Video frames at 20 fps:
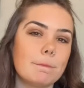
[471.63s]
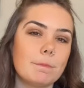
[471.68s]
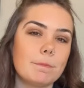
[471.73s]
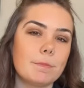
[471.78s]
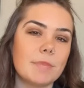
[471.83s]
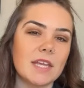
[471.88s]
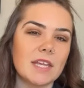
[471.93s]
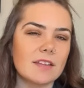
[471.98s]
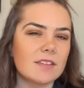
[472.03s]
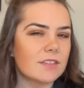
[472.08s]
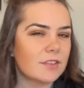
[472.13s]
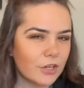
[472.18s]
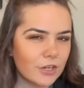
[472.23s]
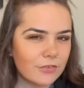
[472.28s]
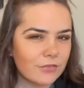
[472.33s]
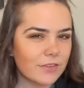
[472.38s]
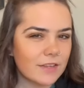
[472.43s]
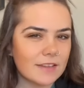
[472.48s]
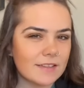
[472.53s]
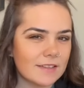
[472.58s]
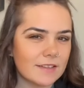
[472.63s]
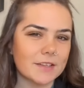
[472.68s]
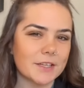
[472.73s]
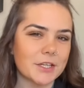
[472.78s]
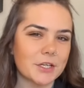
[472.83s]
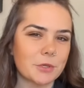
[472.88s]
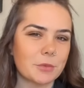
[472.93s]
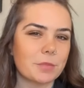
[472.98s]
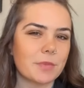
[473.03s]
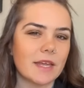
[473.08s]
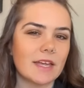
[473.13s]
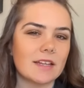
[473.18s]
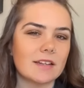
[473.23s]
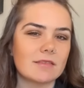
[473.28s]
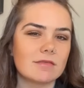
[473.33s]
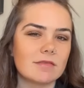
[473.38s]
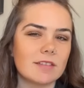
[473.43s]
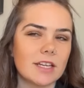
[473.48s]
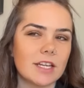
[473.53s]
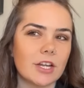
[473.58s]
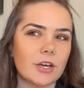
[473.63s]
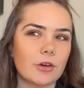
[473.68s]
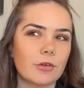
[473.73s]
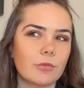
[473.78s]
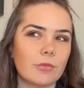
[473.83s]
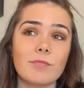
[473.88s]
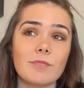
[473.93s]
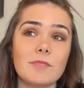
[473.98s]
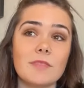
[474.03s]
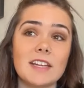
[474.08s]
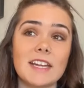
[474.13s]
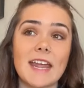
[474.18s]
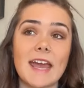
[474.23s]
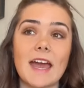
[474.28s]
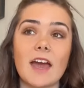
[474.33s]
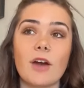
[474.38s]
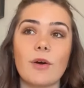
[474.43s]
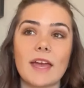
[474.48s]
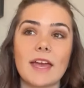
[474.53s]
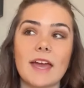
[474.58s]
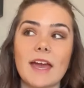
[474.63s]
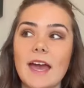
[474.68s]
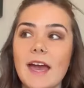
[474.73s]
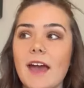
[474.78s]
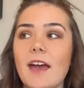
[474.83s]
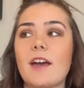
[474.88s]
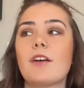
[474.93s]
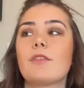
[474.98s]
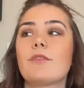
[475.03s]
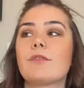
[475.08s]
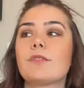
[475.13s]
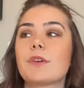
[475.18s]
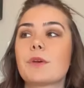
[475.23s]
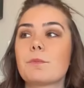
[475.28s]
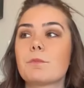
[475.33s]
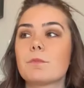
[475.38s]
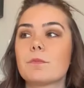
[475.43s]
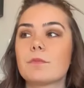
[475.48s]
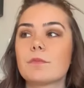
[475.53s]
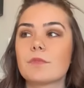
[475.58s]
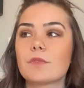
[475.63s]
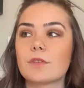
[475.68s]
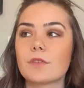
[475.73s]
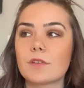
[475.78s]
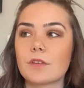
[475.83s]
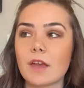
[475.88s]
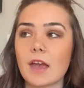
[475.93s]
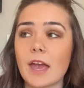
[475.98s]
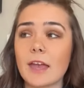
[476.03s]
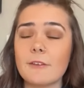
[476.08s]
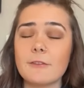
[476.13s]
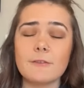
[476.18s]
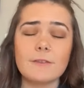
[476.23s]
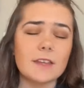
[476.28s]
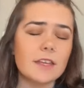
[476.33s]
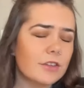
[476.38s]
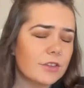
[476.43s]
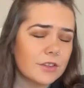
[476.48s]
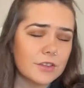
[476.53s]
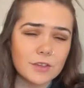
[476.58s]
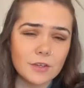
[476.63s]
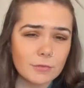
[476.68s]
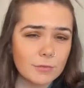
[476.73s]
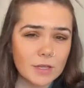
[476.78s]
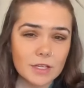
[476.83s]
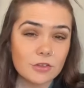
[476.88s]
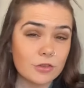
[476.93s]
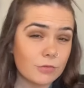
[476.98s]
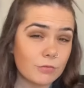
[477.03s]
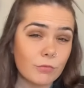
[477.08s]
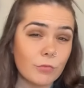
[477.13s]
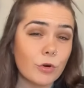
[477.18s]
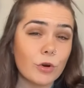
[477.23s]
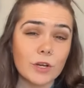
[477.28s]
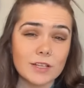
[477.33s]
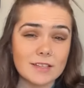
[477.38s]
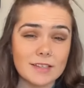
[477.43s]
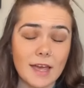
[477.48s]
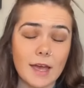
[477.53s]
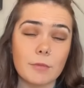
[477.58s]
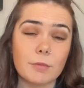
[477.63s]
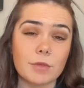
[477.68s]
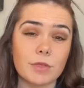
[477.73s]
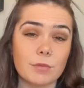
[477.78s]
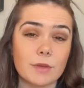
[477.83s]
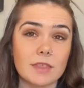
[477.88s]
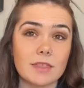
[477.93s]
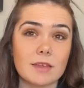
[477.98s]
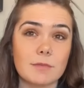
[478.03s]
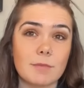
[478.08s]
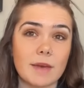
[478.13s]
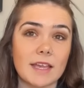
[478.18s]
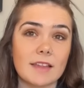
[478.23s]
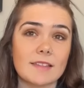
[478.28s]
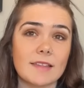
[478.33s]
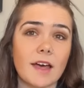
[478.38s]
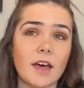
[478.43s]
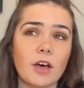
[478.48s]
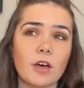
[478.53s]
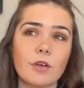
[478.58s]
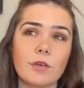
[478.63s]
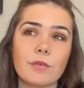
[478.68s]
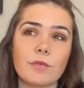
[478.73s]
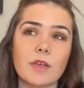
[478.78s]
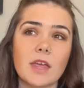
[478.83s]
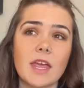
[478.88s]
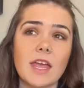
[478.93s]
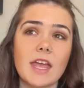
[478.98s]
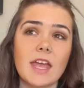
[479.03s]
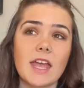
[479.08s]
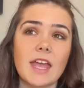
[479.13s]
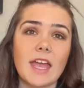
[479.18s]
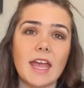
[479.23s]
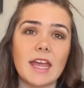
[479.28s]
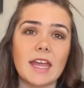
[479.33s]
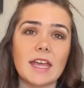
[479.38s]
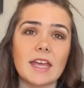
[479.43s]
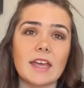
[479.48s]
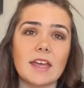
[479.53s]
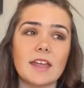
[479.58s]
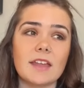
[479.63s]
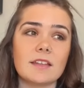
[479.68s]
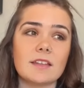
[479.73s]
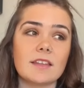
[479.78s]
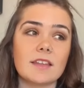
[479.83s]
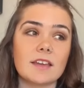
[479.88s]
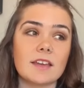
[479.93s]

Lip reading: be surface a little bit. Now I feel so much more depth within myself. And the